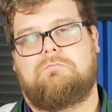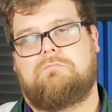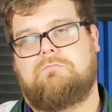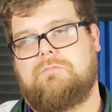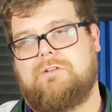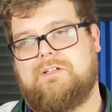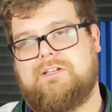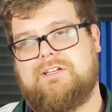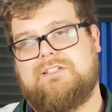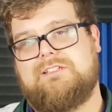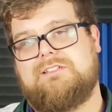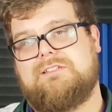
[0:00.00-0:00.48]

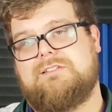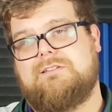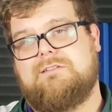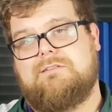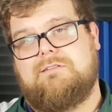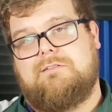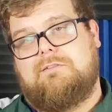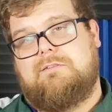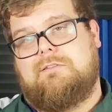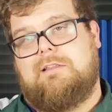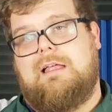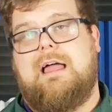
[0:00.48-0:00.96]
Please
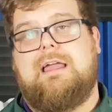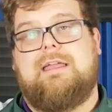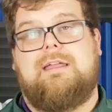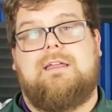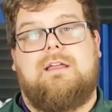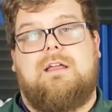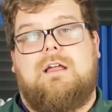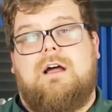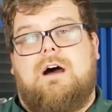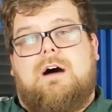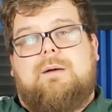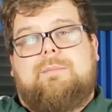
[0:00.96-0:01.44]
like
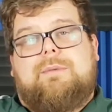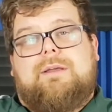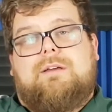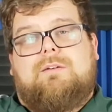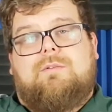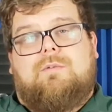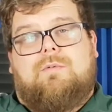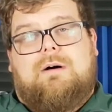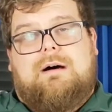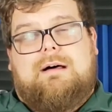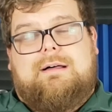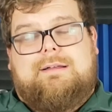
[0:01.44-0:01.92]
and comment
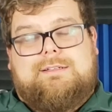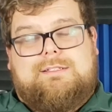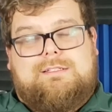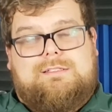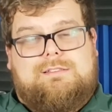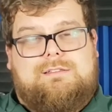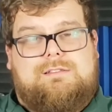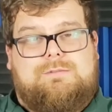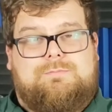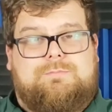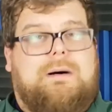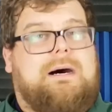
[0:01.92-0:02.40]
while
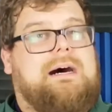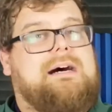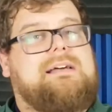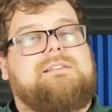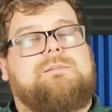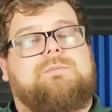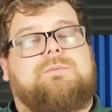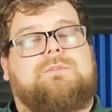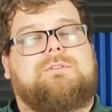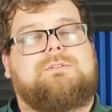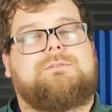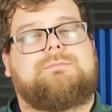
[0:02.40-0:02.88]
it's
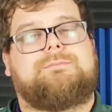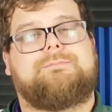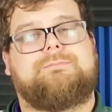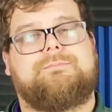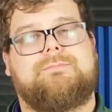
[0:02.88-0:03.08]
possible.